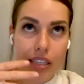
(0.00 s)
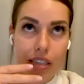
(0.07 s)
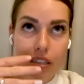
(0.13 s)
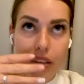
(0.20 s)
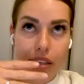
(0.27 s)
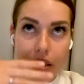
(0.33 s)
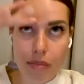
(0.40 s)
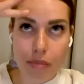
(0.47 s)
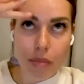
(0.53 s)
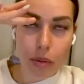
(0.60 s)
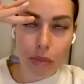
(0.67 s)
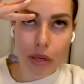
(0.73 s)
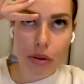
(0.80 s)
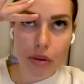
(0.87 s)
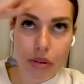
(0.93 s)
Literally, the
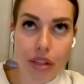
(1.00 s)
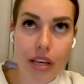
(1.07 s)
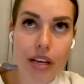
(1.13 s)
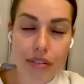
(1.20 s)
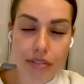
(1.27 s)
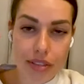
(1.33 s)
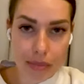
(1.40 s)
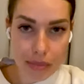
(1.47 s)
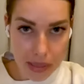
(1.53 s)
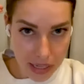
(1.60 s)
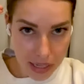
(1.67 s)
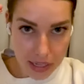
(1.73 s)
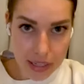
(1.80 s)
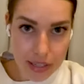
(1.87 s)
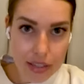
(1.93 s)
moment you think of
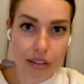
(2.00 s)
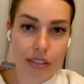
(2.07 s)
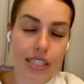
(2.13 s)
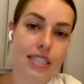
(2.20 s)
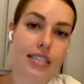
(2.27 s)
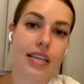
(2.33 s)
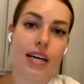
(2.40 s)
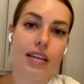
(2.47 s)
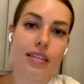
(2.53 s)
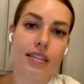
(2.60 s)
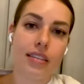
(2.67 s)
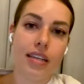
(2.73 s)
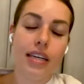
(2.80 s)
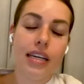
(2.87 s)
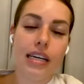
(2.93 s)
something, it's already
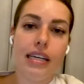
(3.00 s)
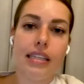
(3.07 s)
done.